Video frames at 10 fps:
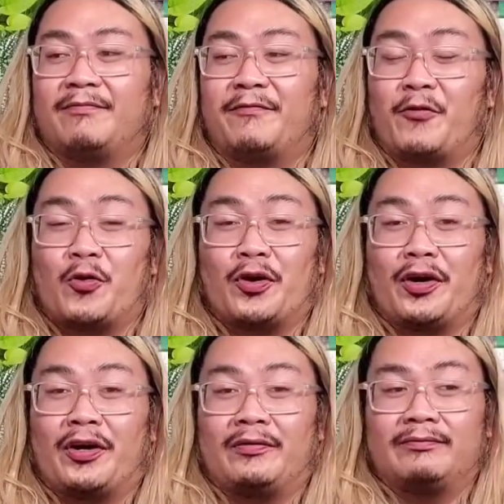
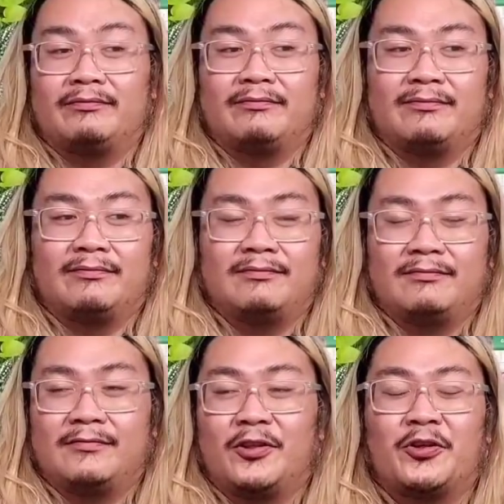for
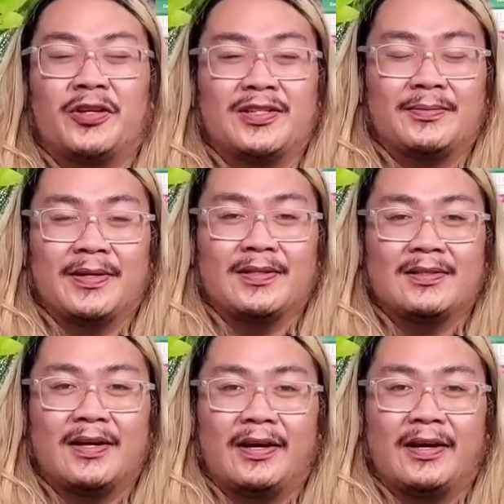Christmas,